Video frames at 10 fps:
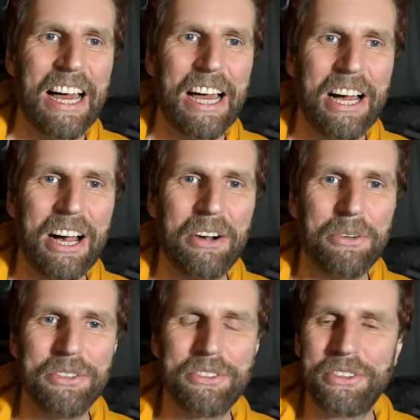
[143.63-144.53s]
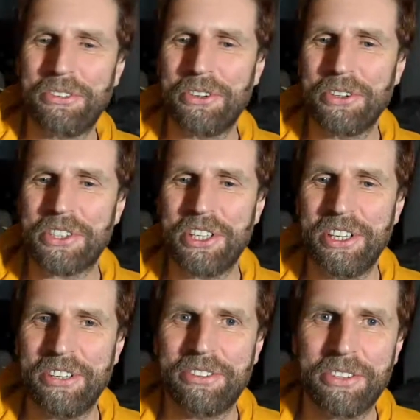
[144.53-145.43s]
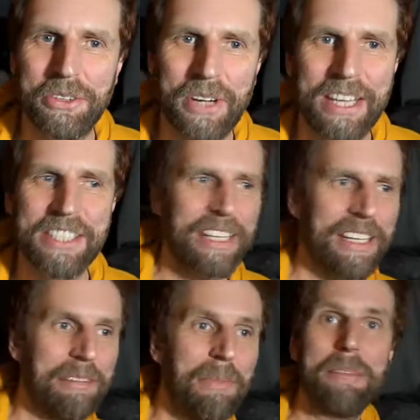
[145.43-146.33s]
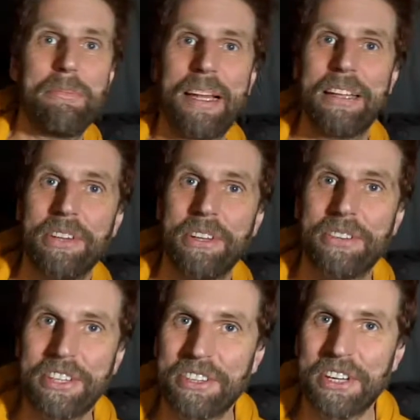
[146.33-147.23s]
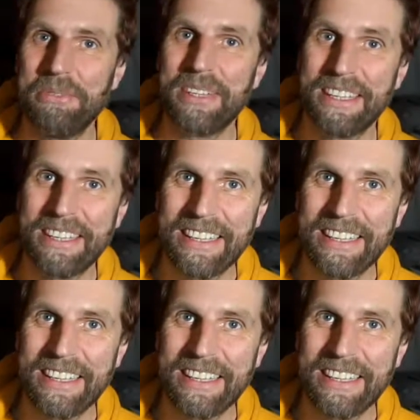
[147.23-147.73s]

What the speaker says: I was fortunate enough to actually meet Billy for the first time.